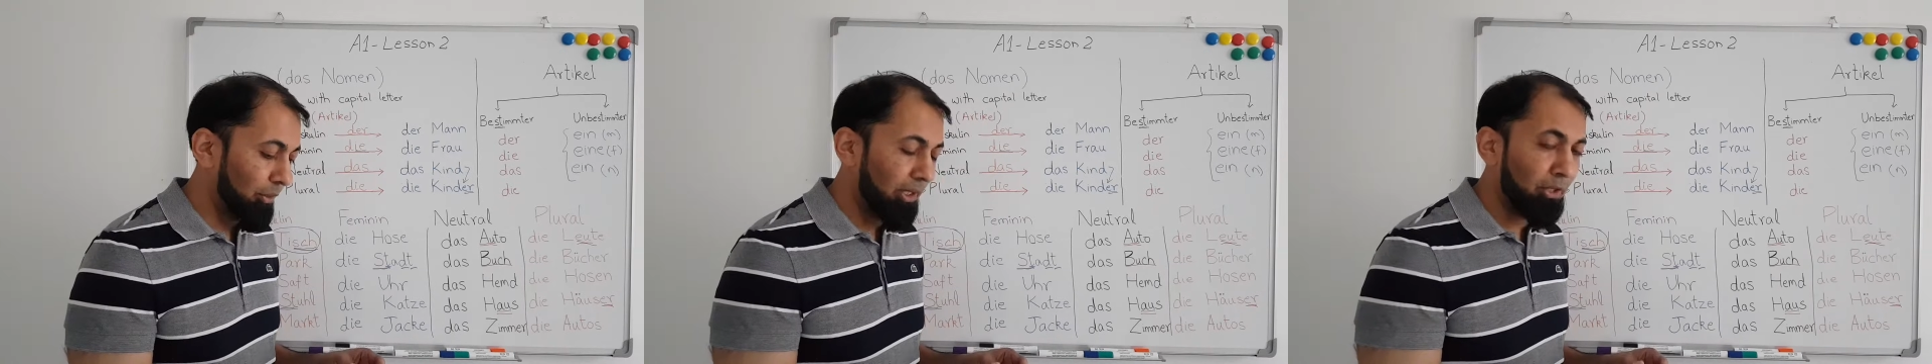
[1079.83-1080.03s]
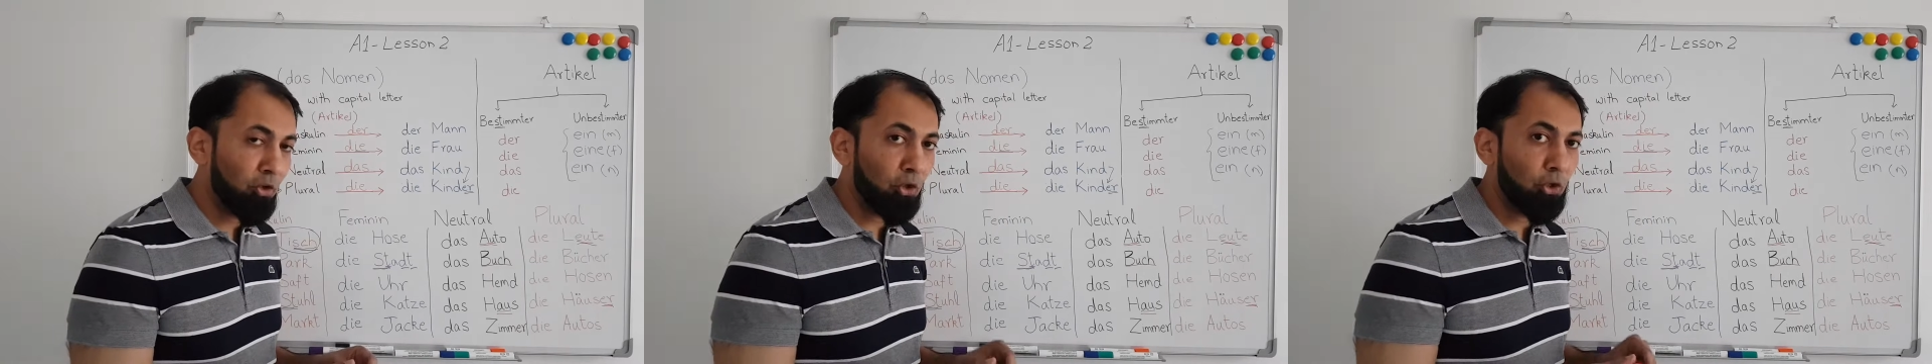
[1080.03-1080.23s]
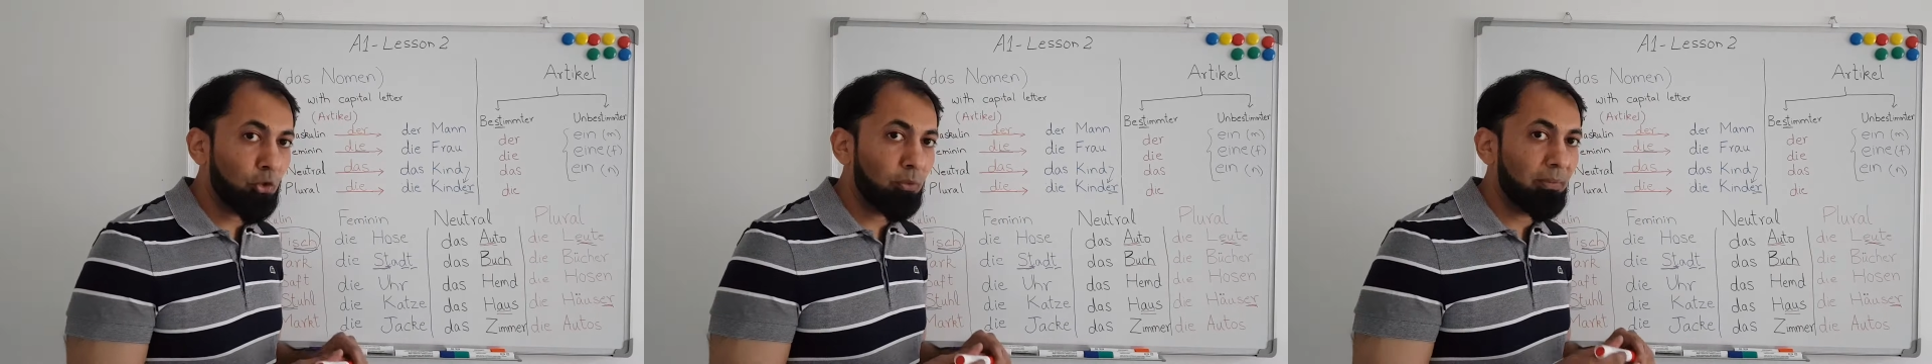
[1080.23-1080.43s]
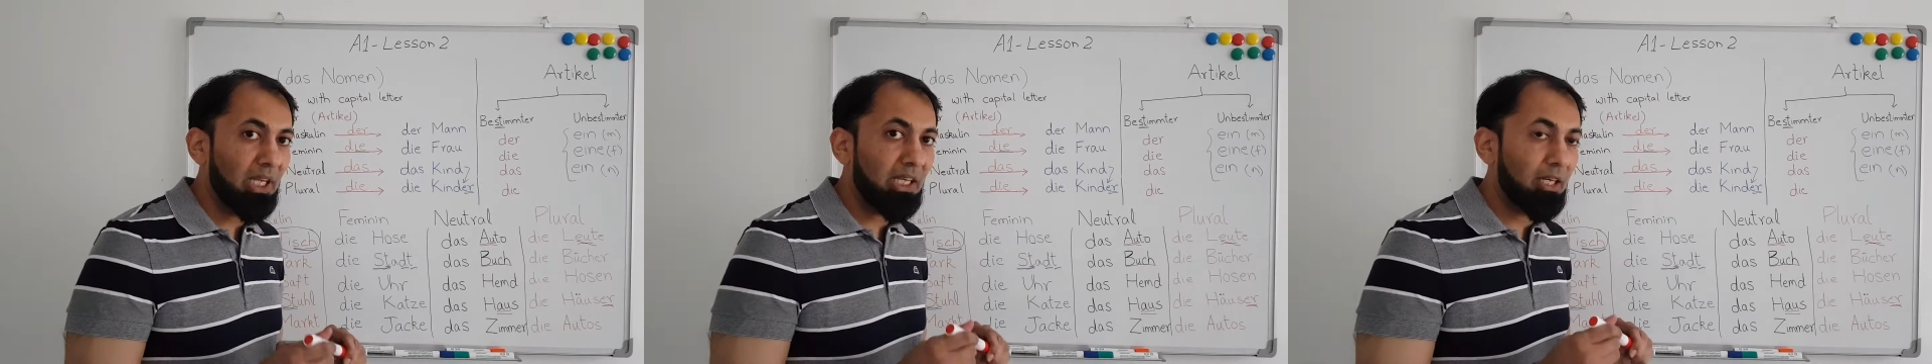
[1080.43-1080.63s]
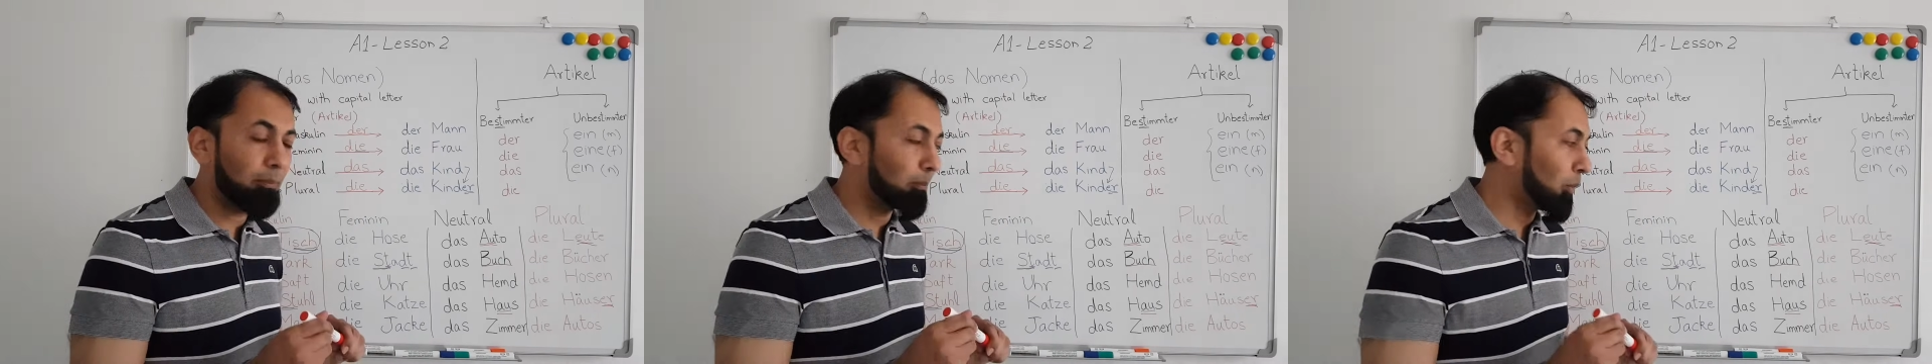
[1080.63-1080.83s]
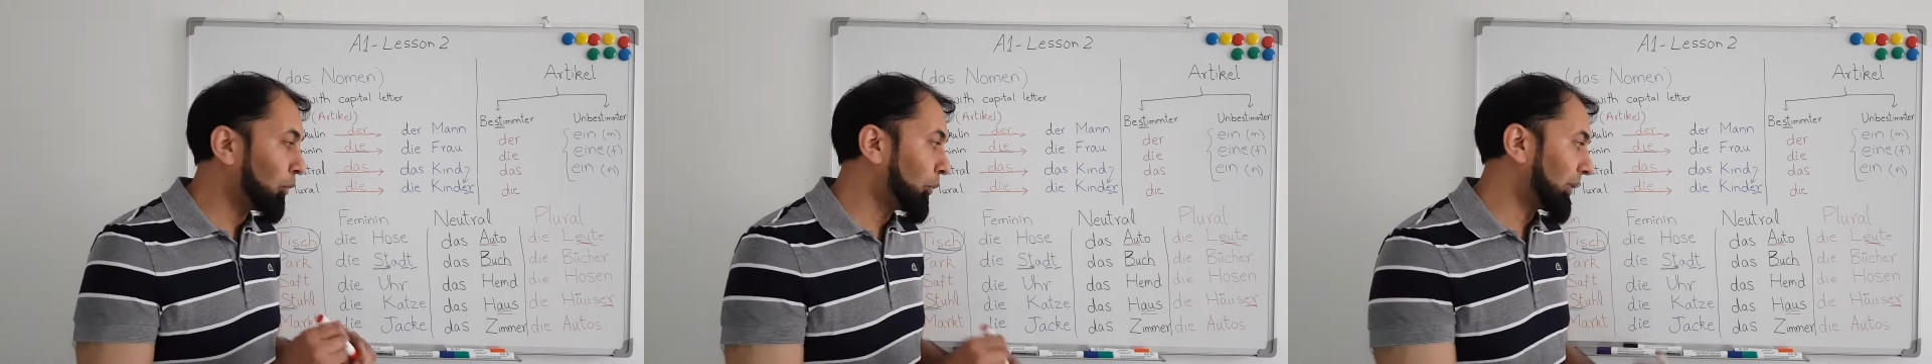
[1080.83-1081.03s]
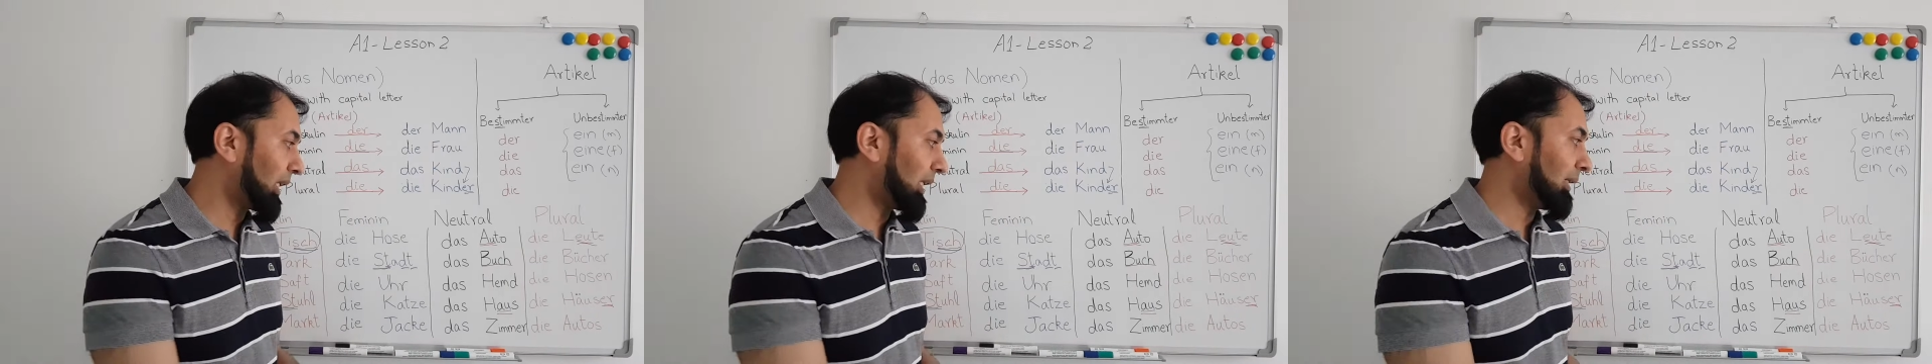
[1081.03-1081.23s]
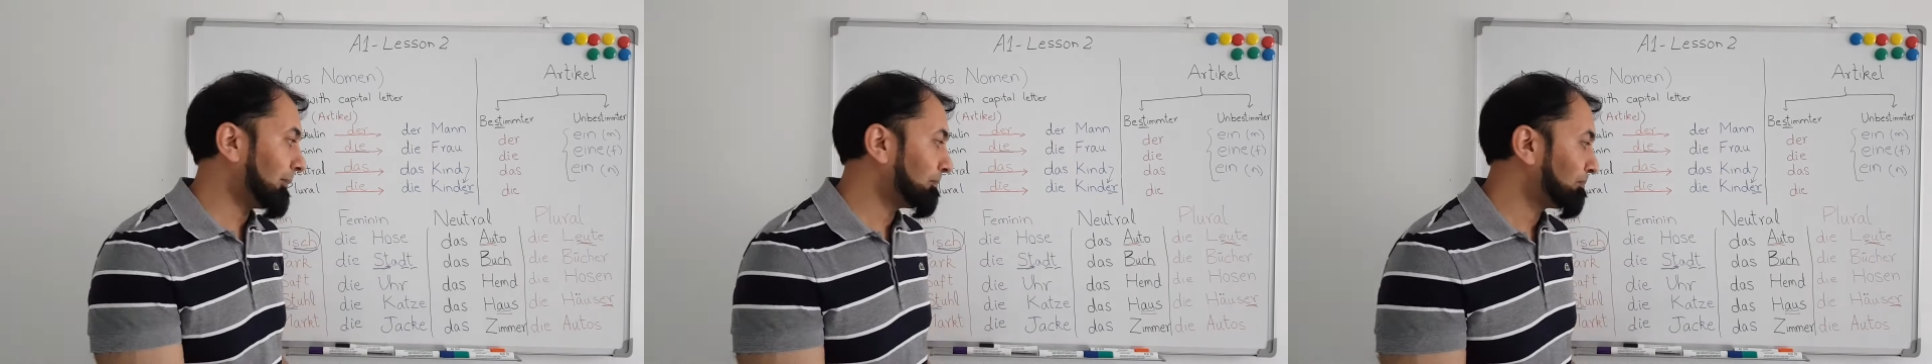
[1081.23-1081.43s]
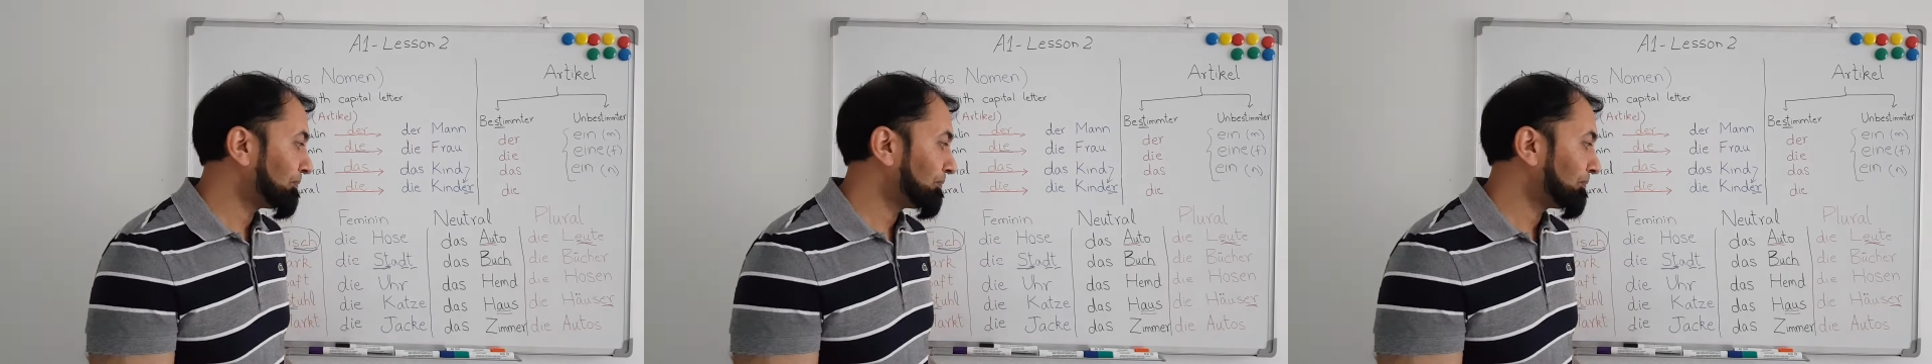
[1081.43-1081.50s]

in order to make it plural.